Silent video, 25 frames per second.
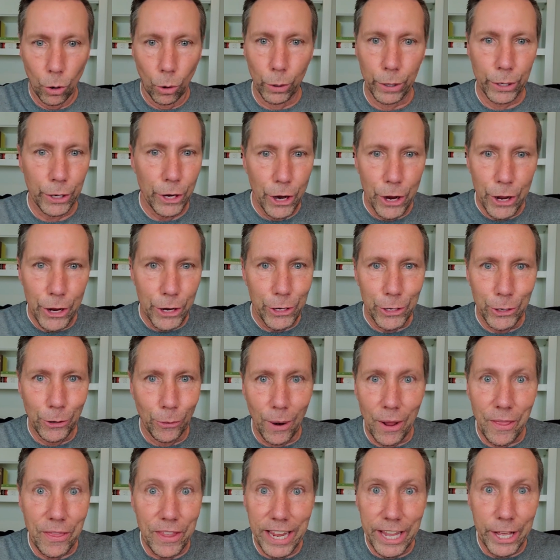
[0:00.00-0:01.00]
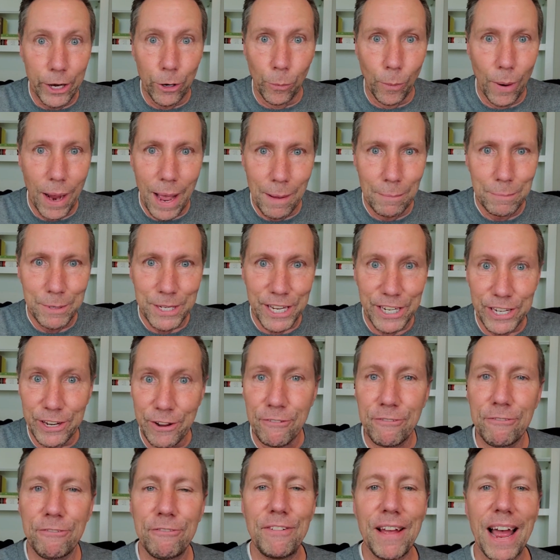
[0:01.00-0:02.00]
or you're on the interwebs and
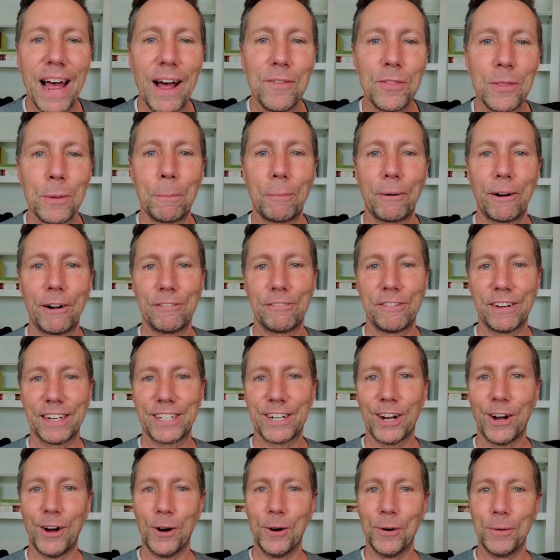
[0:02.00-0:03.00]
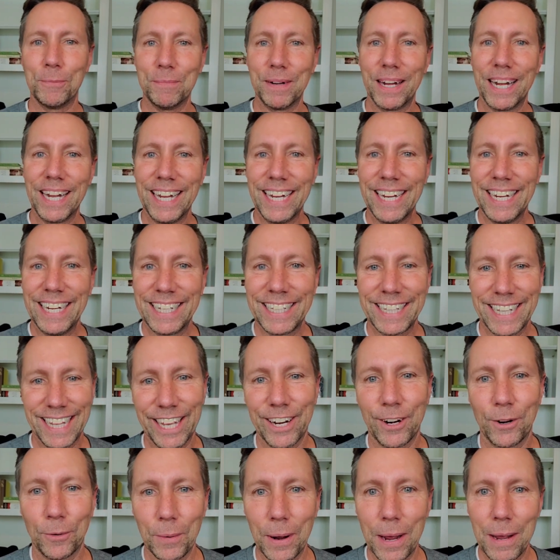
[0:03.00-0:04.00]
you found the perfect home, the
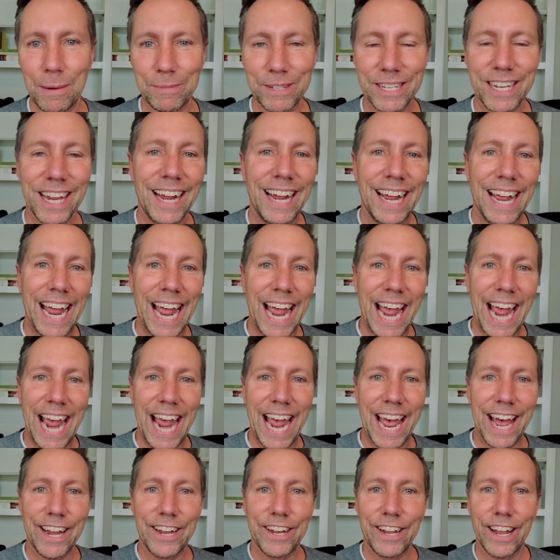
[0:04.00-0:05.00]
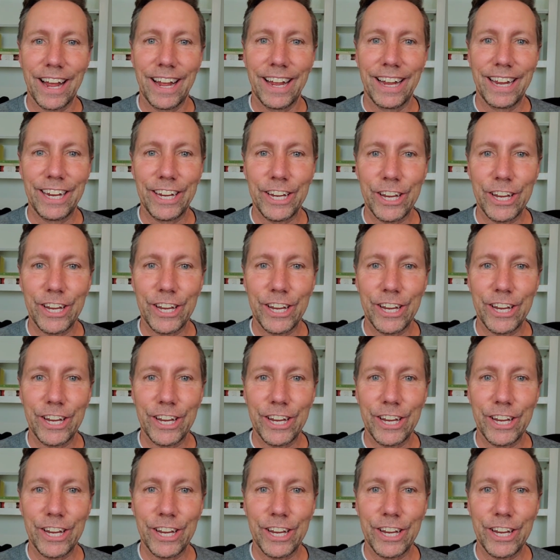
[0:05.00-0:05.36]
interwebs, and